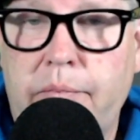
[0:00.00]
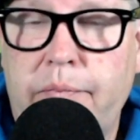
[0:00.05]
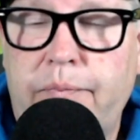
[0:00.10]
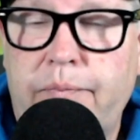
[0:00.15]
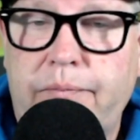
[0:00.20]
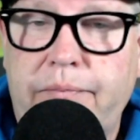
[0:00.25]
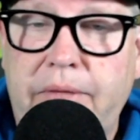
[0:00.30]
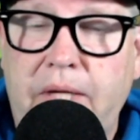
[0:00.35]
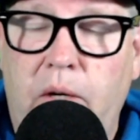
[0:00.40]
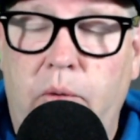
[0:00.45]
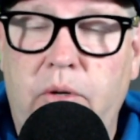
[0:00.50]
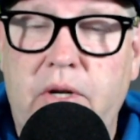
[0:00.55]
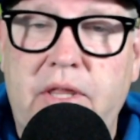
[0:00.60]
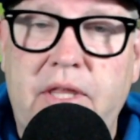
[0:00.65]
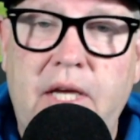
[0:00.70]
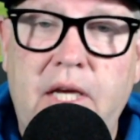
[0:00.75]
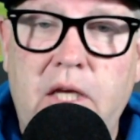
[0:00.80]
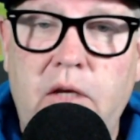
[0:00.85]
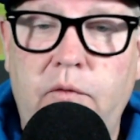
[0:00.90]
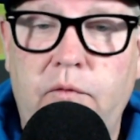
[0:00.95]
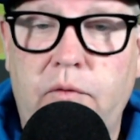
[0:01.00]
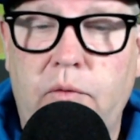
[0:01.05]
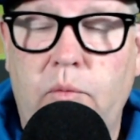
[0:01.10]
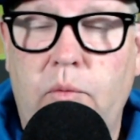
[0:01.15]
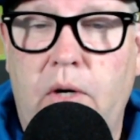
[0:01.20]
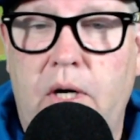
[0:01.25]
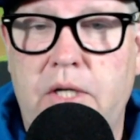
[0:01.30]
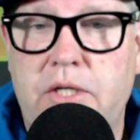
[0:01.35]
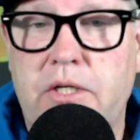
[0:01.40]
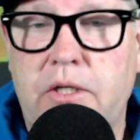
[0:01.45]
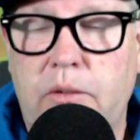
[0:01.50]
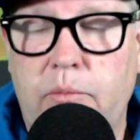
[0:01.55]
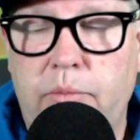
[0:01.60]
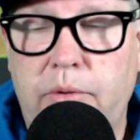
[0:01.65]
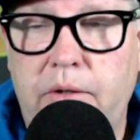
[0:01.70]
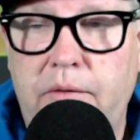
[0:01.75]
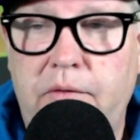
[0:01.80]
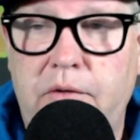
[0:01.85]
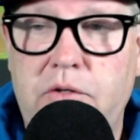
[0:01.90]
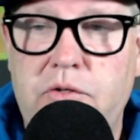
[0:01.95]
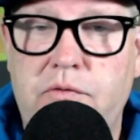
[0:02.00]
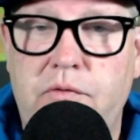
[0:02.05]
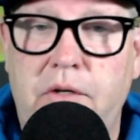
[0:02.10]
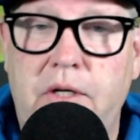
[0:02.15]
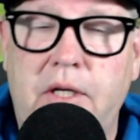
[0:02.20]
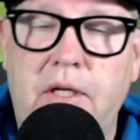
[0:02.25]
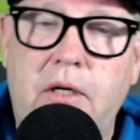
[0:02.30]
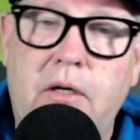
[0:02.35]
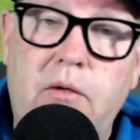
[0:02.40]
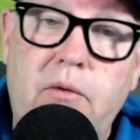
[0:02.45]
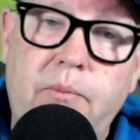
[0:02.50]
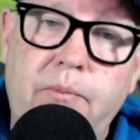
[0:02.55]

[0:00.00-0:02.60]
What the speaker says: want to thank you for watching the previous video.